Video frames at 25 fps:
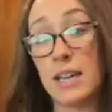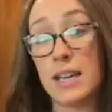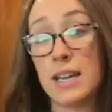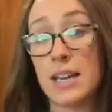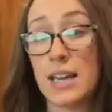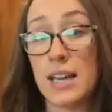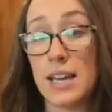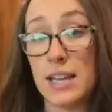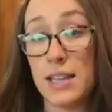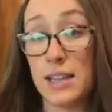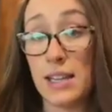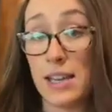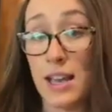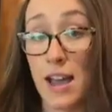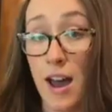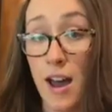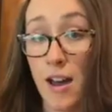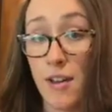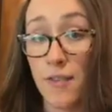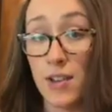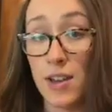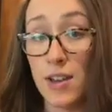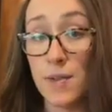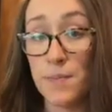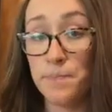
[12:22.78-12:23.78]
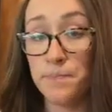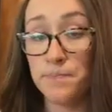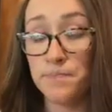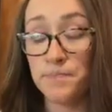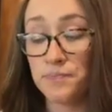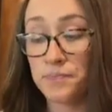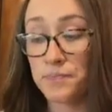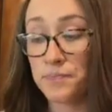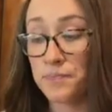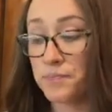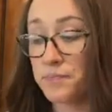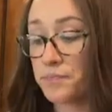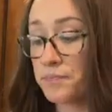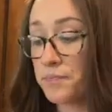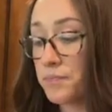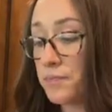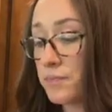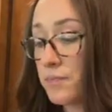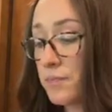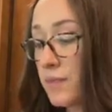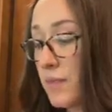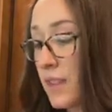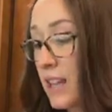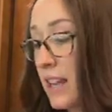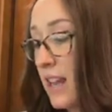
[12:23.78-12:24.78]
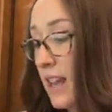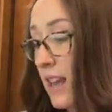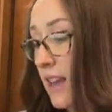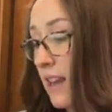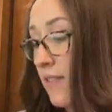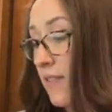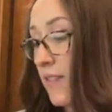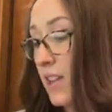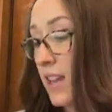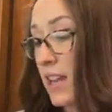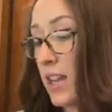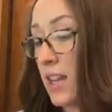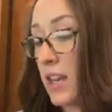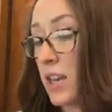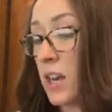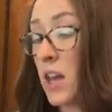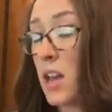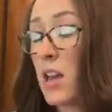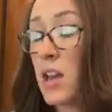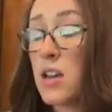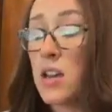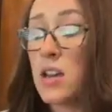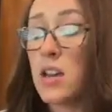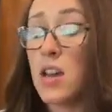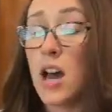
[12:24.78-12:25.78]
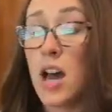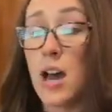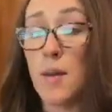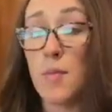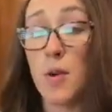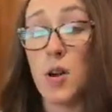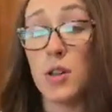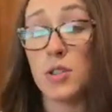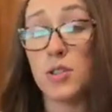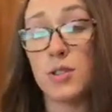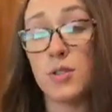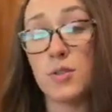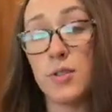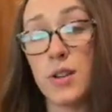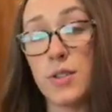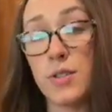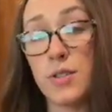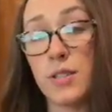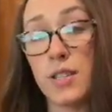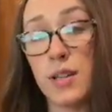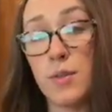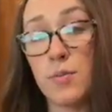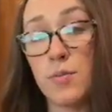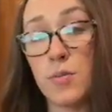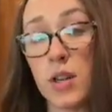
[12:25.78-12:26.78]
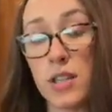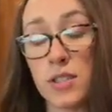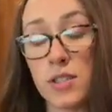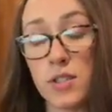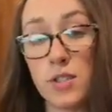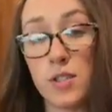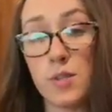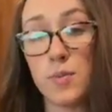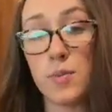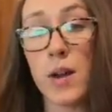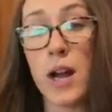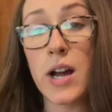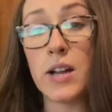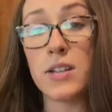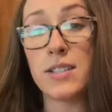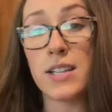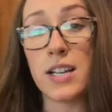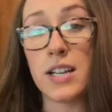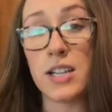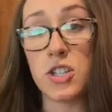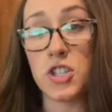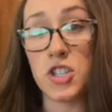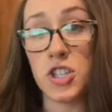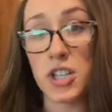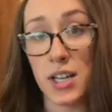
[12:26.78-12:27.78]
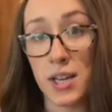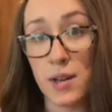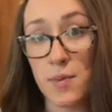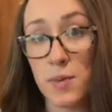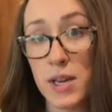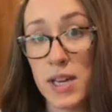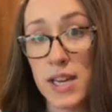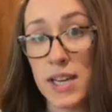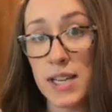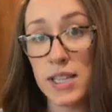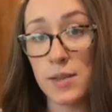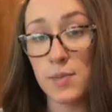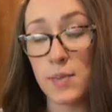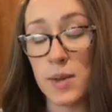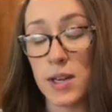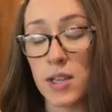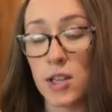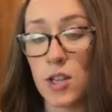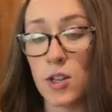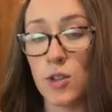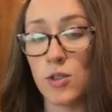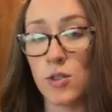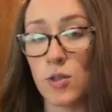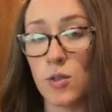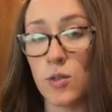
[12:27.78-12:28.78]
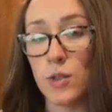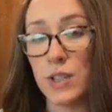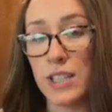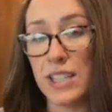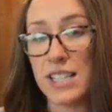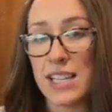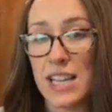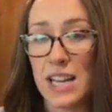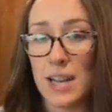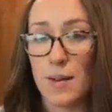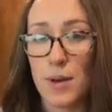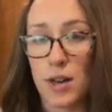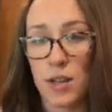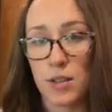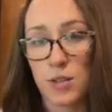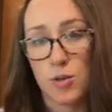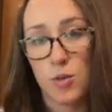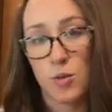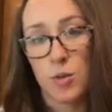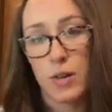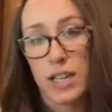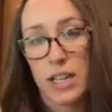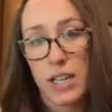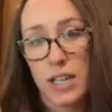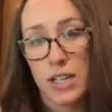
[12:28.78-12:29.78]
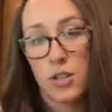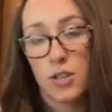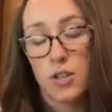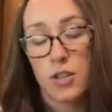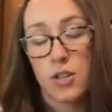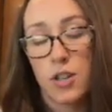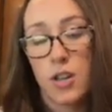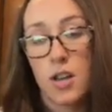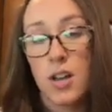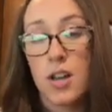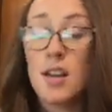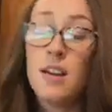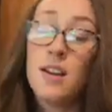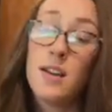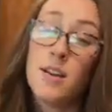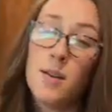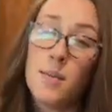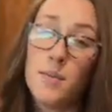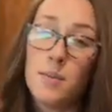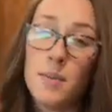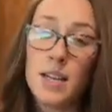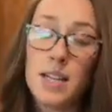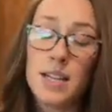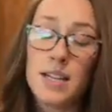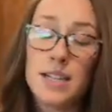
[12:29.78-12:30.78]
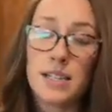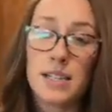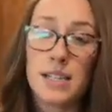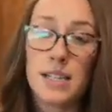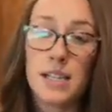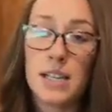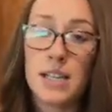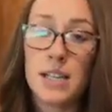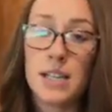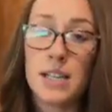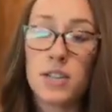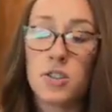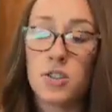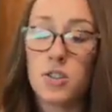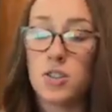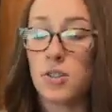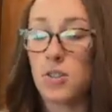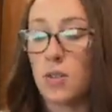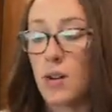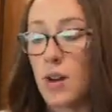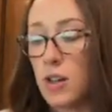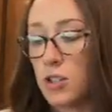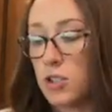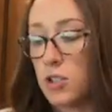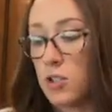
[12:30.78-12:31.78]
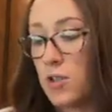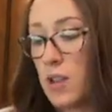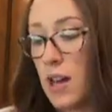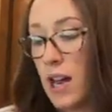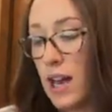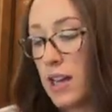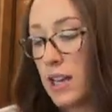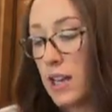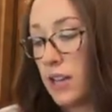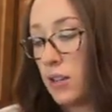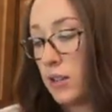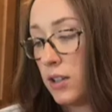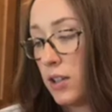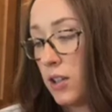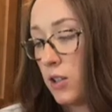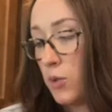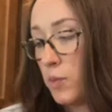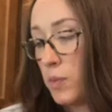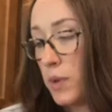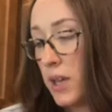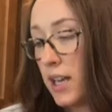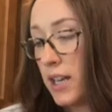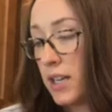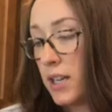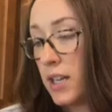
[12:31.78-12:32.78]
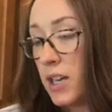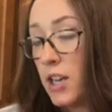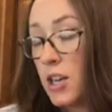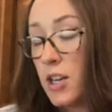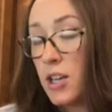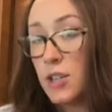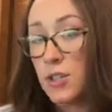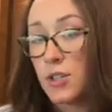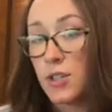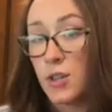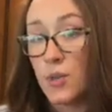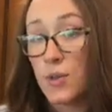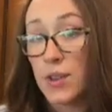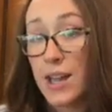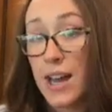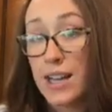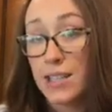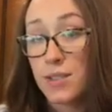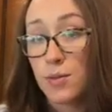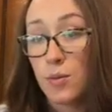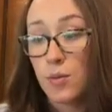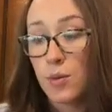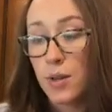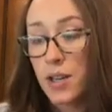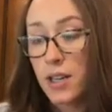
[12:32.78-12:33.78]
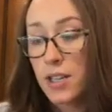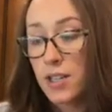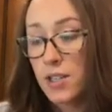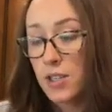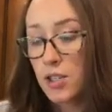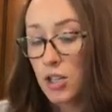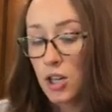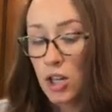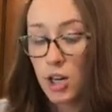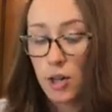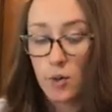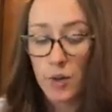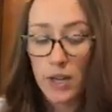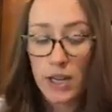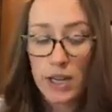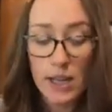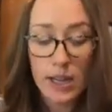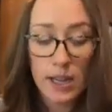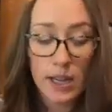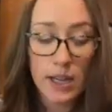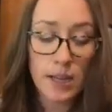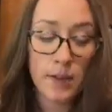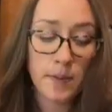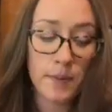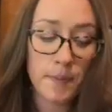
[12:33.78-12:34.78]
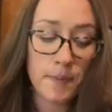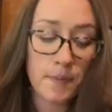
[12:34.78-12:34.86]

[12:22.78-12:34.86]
get in the oven. And then I'm also roasting Brussels sprouts and chickpeas, but those will only take about 20-ish minutes each, so I'll do that in a little bit. So that's what we're gonna start with.